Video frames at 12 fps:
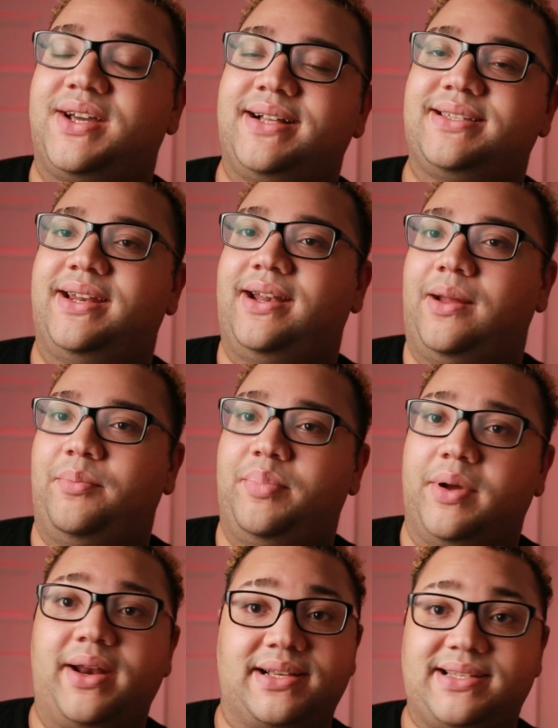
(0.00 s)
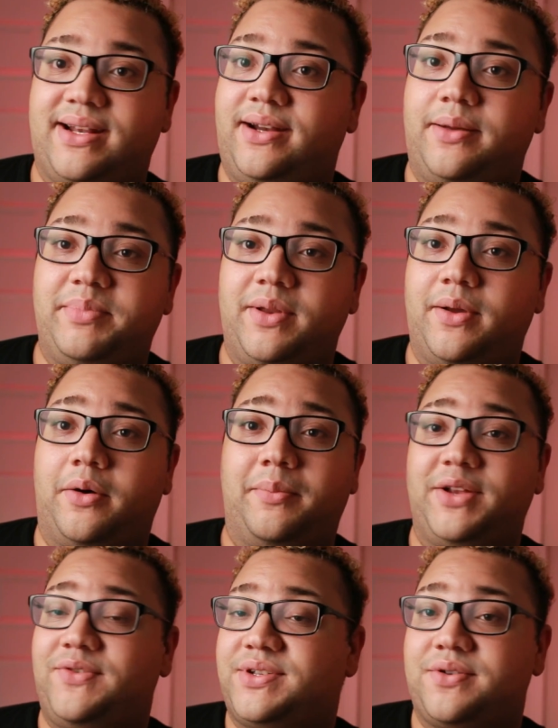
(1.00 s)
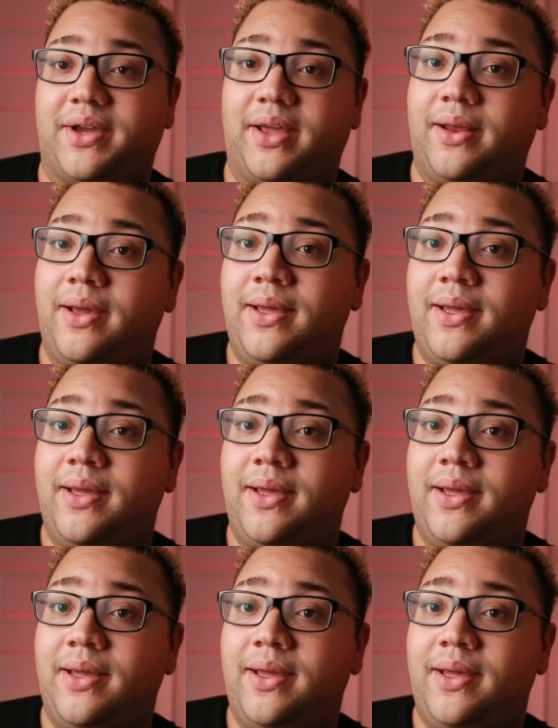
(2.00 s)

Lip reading: shots, and then I set it up on my dresser again.